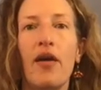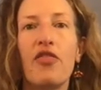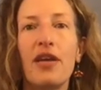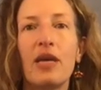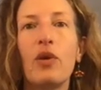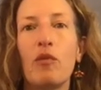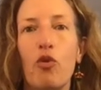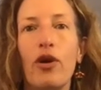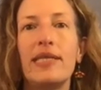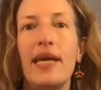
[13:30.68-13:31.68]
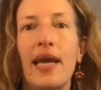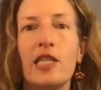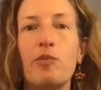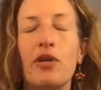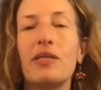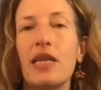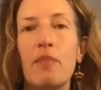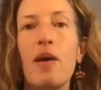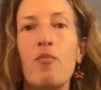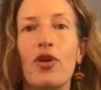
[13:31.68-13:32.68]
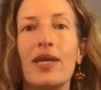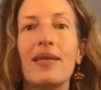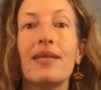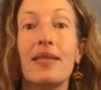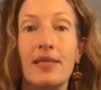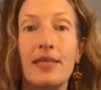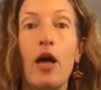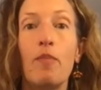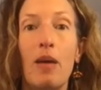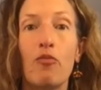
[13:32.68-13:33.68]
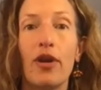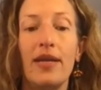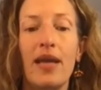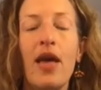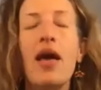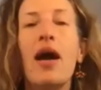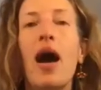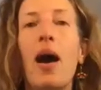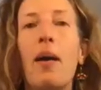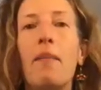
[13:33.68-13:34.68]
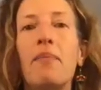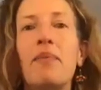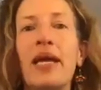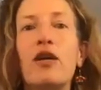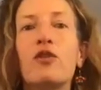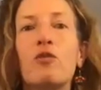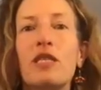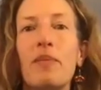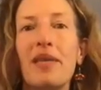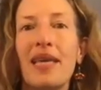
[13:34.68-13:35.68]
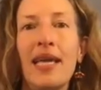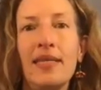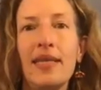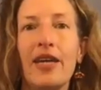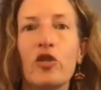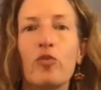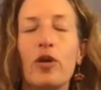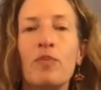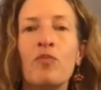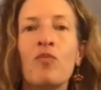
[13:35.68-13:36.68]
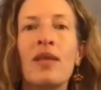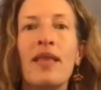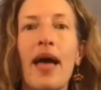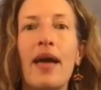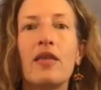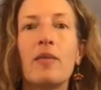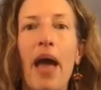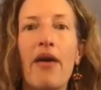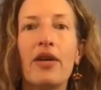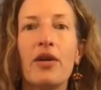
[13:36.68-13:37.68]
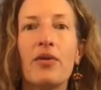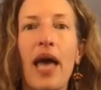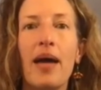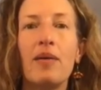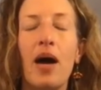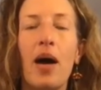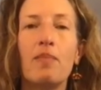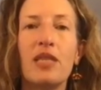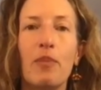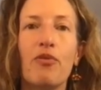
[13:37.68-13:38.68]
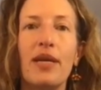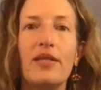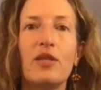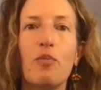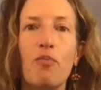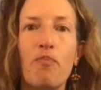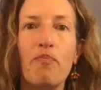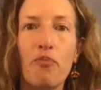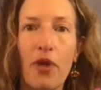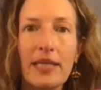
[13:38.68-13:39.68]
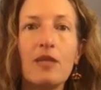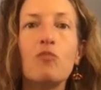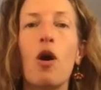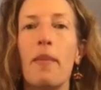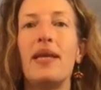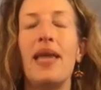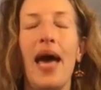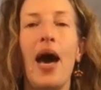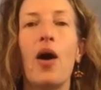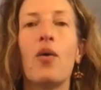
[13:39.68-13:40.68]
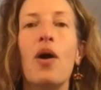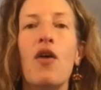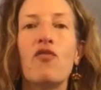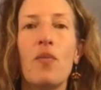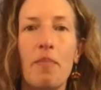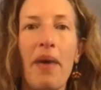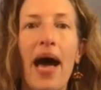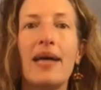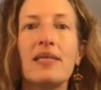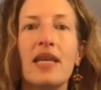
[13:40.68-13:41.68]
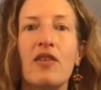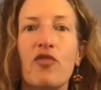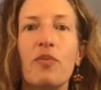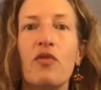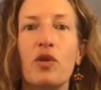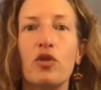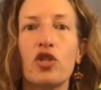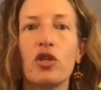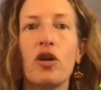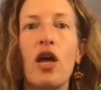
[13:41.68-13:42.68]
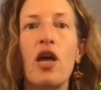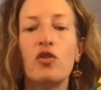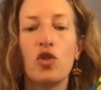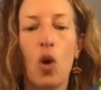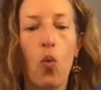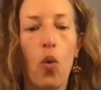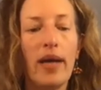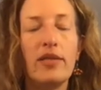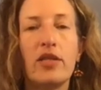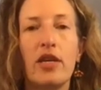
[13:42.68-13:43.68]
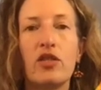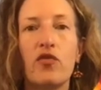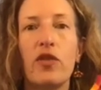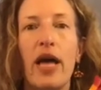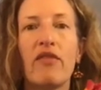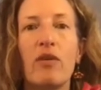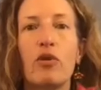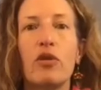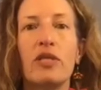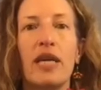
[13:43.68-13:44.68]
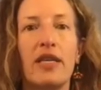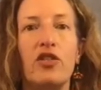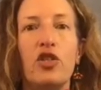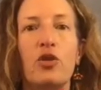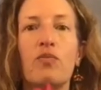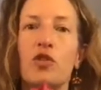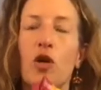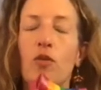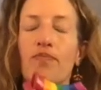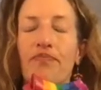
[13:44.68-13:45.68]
thing that we can point at and experience, like a membrane, like the cell membrane. It can also be something intangible, like the barrier that separates the present moment now from the past and from the future. So what does the flying rainbow lasagna do? So